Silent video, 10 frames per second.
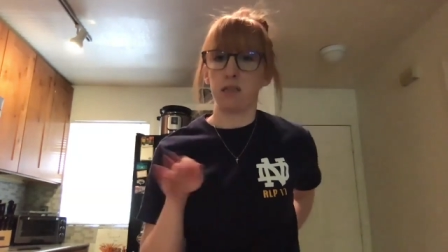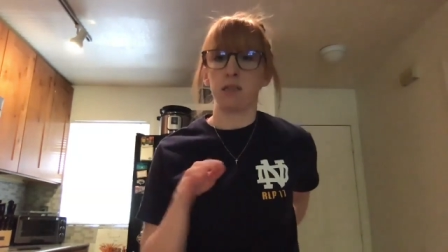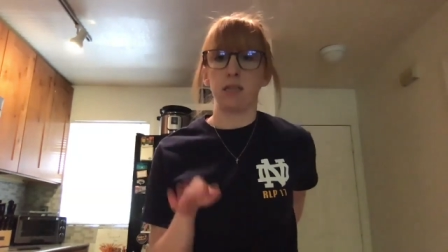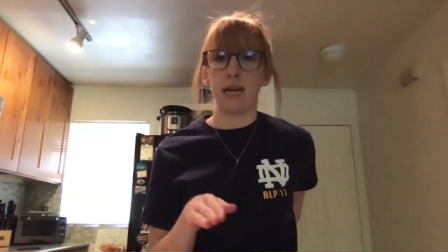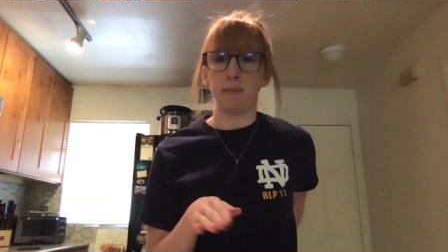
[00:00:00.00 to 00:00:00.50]

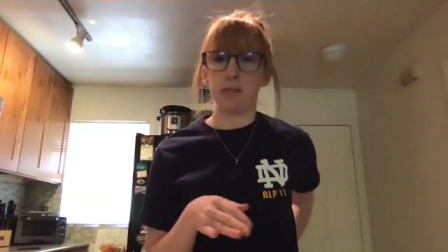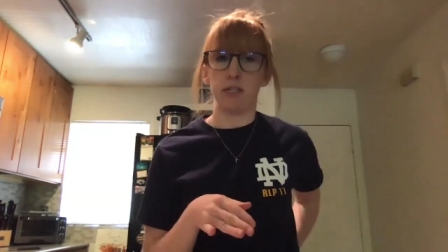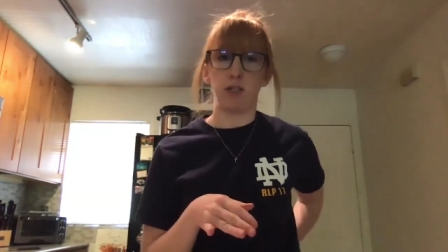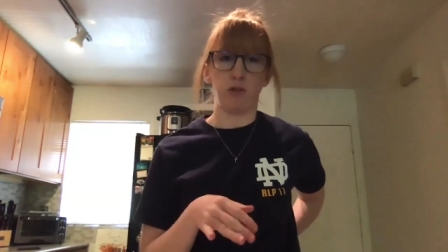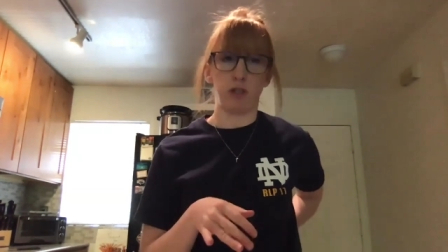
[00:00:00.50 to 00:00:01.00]
types
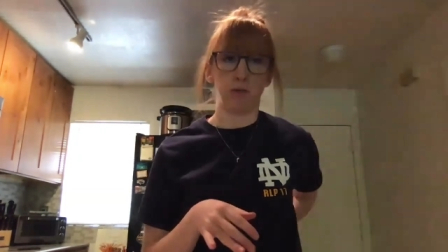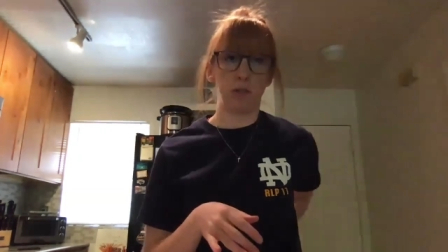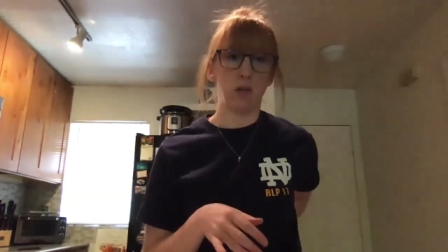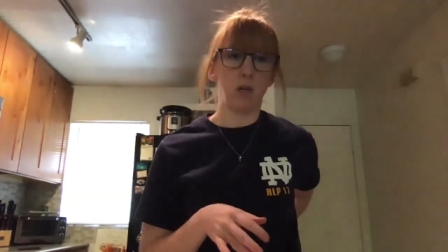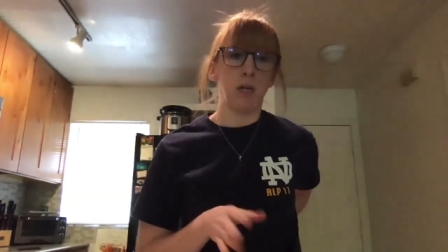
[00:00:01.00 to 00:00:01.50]
that you chose.
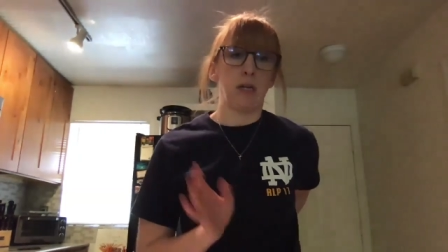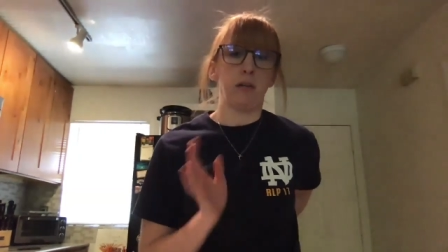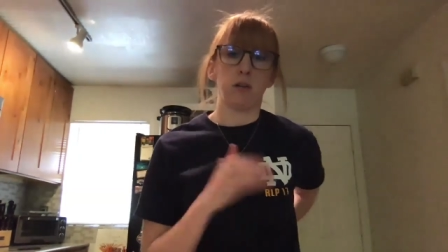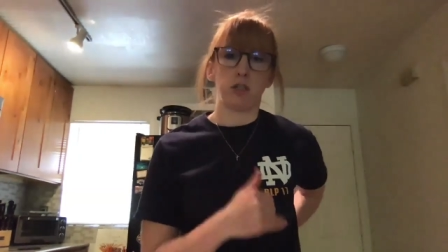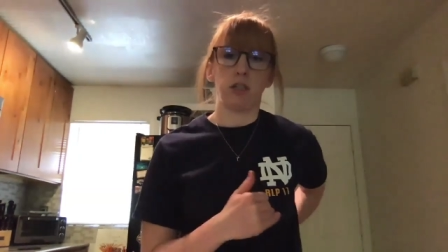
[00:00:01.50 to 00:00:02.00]
And
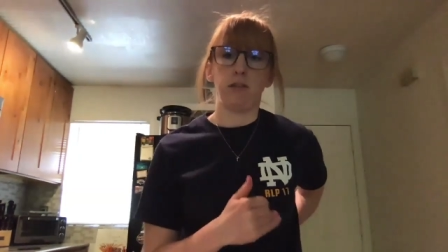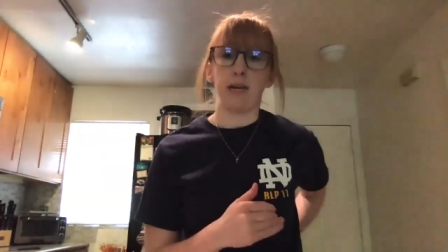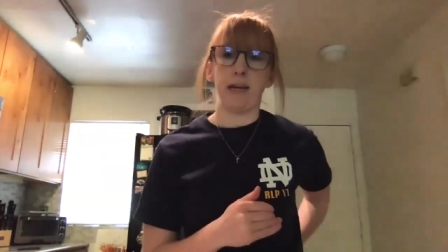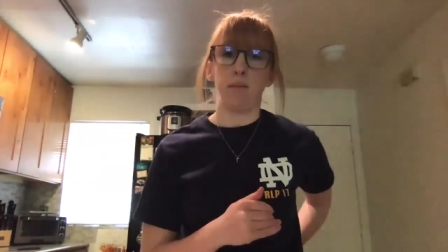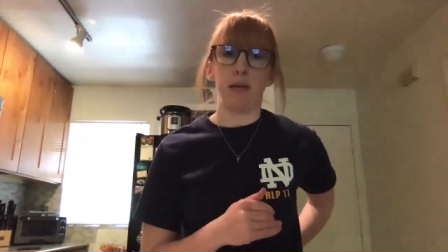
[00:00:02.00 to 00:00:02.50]
I'll show you
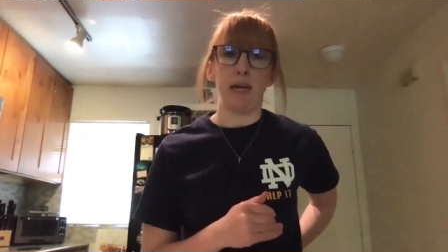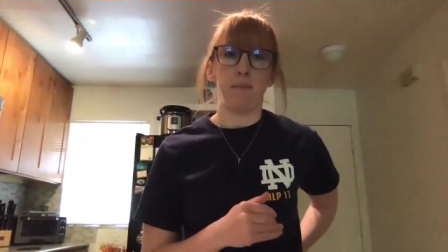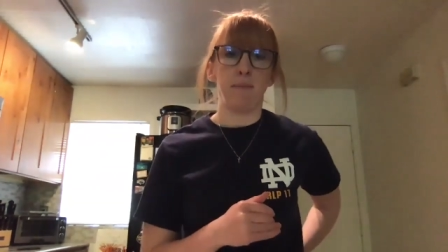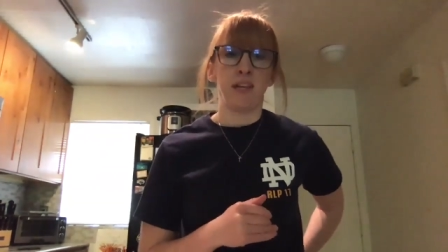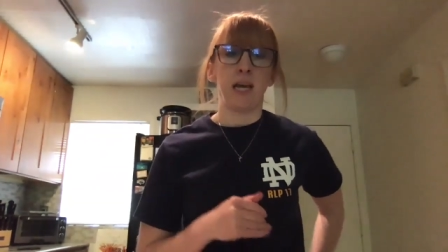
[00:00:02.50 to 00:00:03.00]
that in a minute.
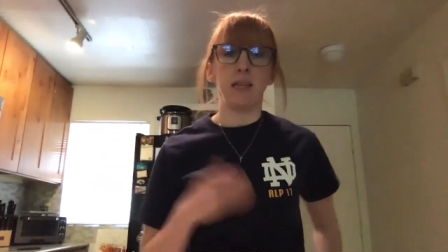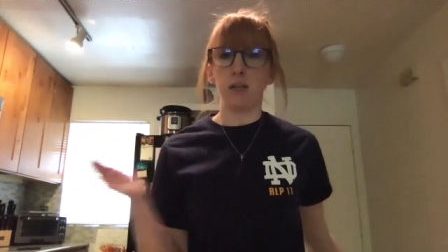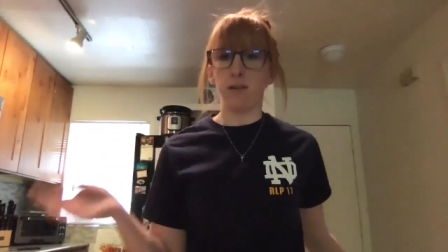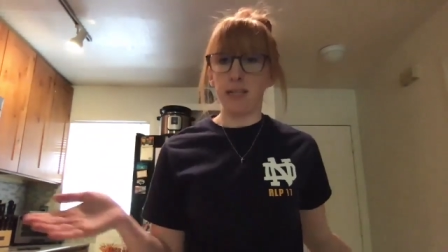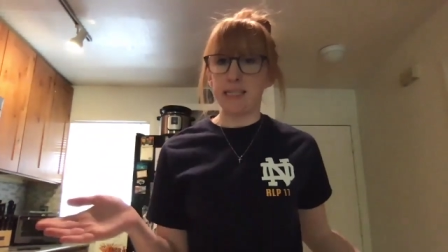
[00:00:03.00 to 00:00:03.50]
And then
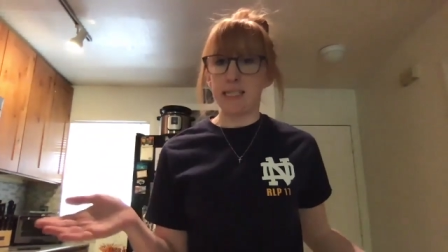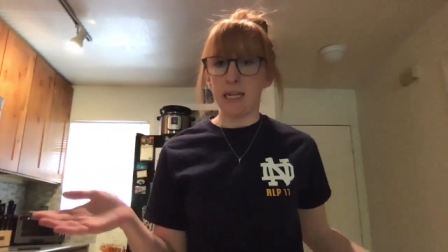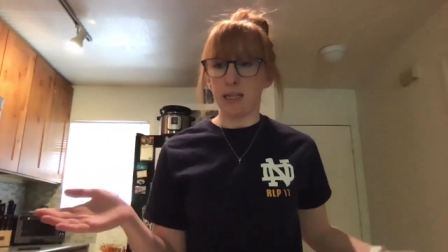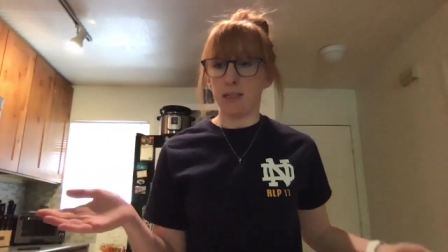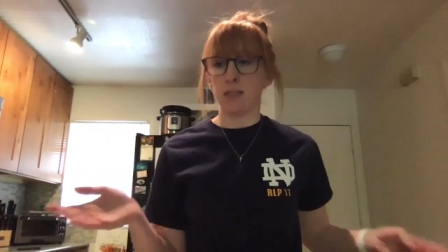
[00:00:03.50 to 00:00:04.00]
you need
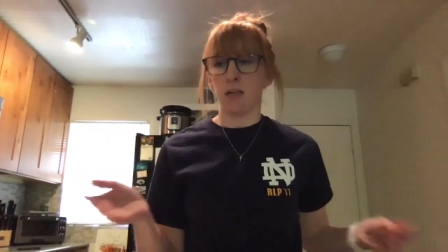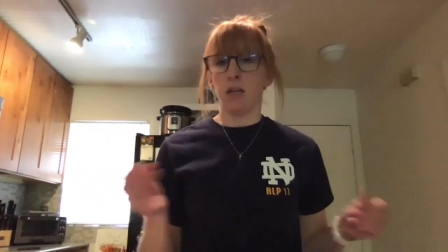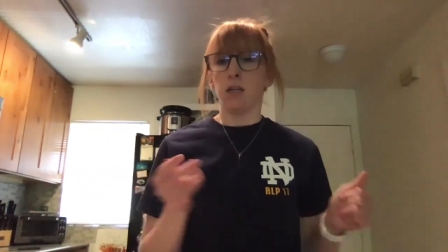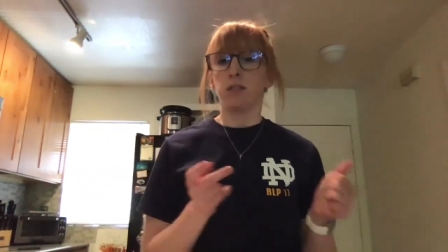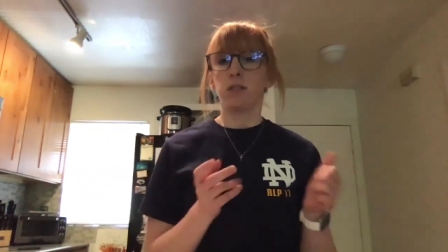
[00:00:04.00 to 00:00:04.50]
seeds.
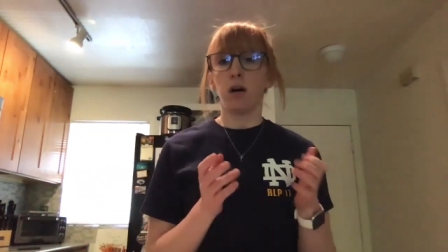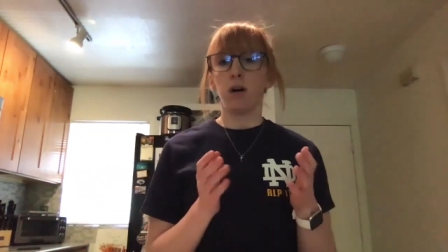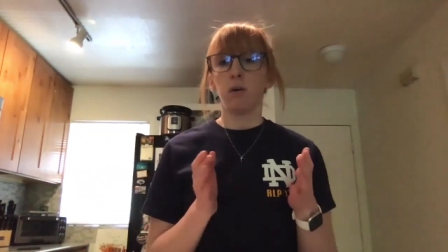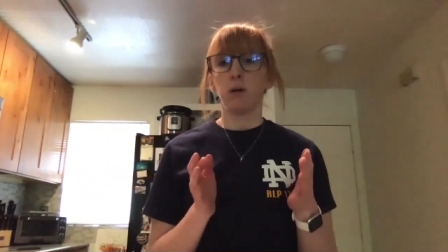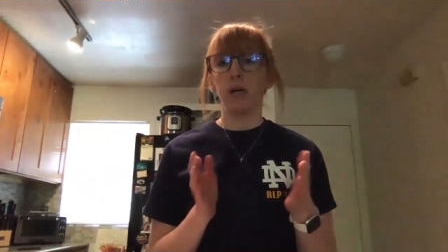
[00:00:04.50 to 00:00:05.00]

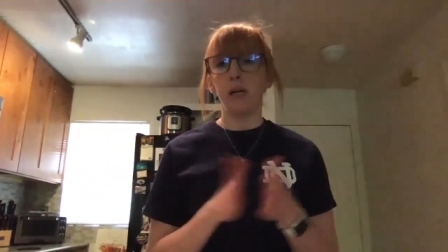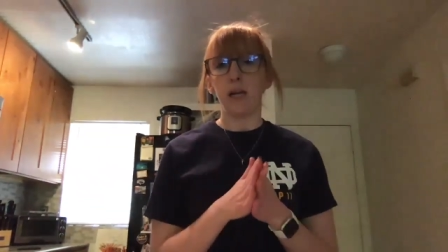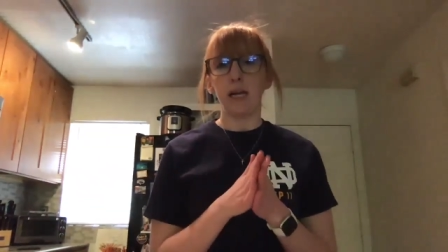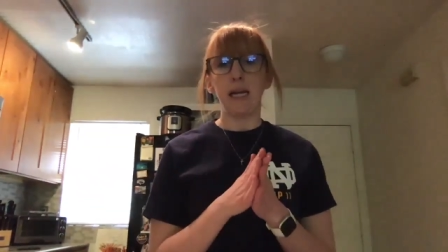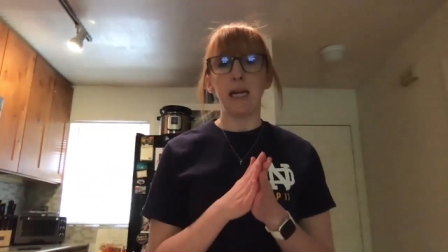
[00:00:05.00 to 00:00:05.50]
So
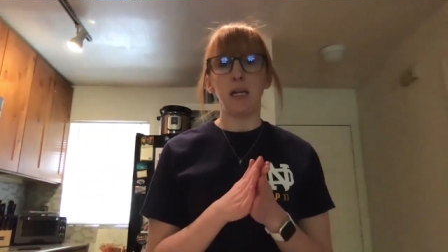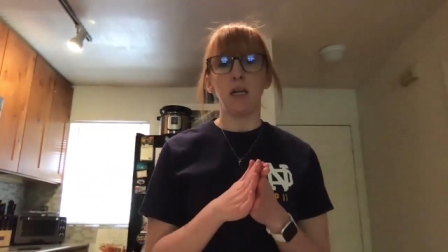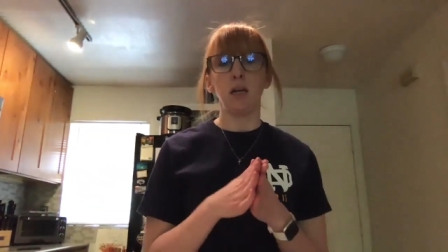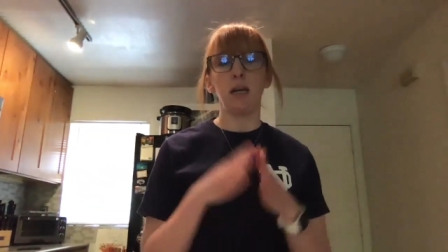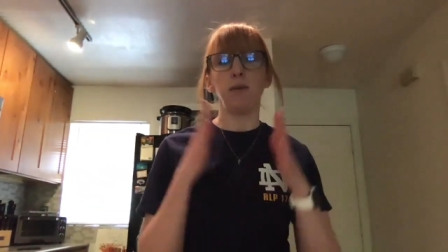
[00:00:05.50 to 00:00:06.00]

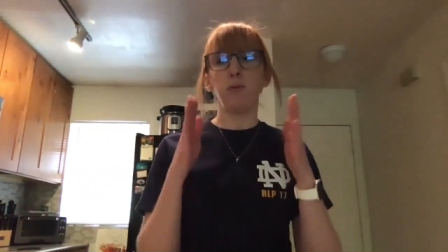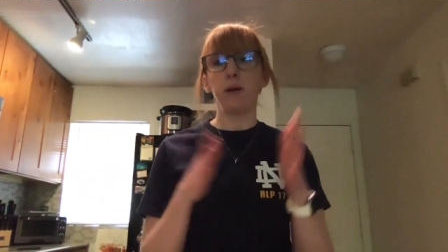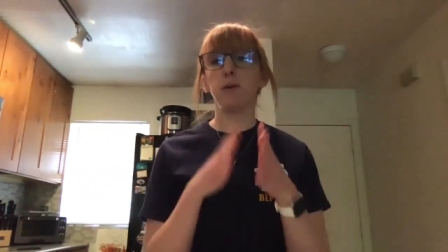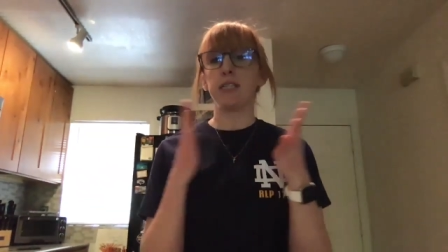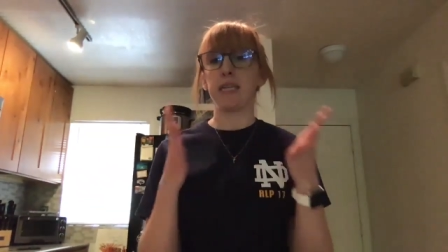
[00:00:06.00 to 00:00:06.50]
if we
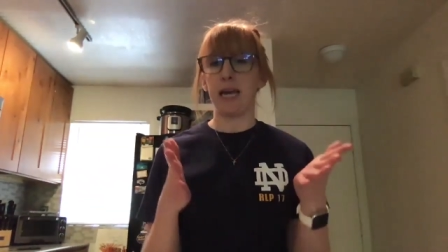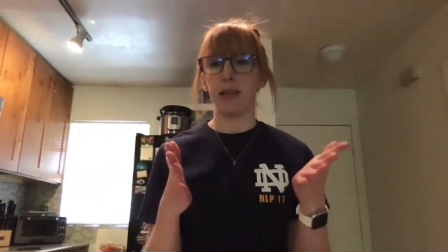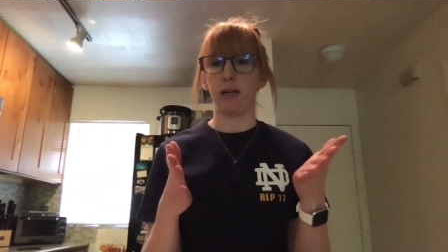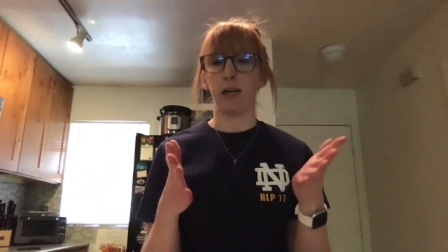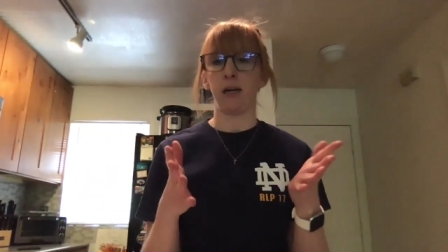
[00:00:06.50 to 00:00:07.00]
were
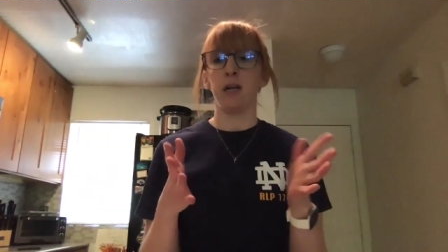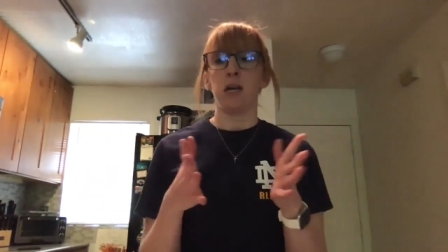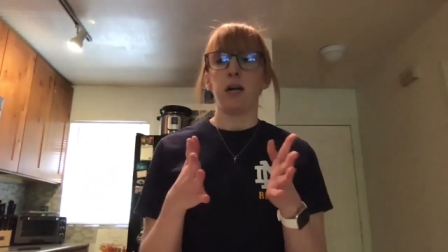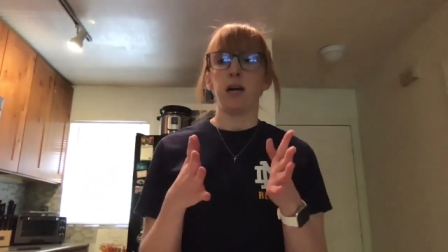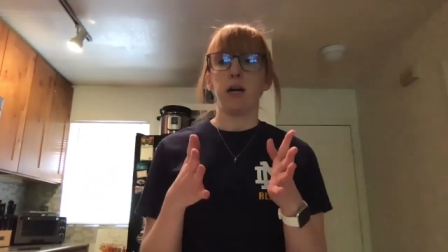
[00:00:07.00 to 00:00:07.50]
together,
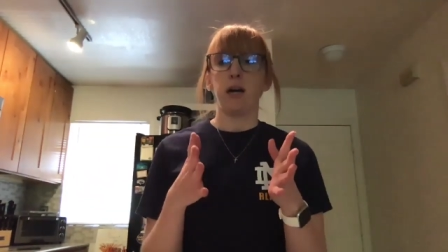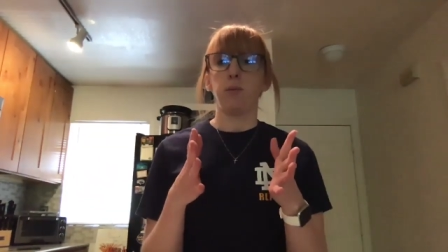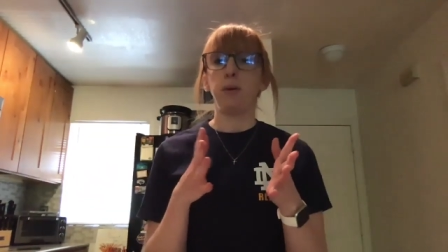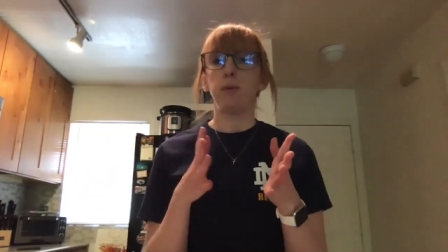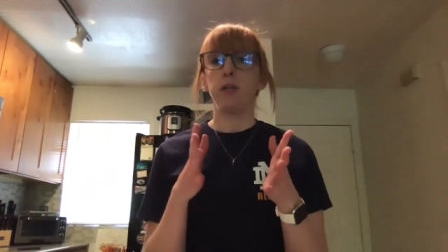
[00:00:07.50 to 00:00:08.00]

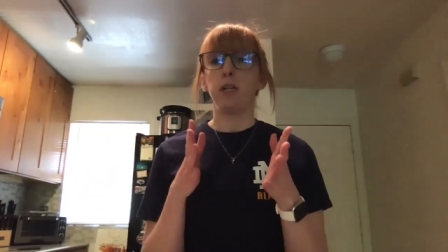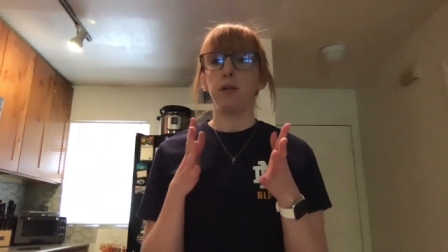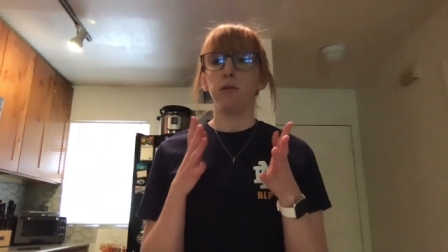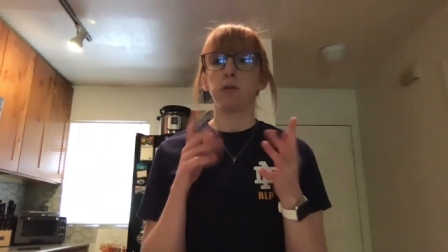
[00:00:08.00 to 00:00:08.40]
we would use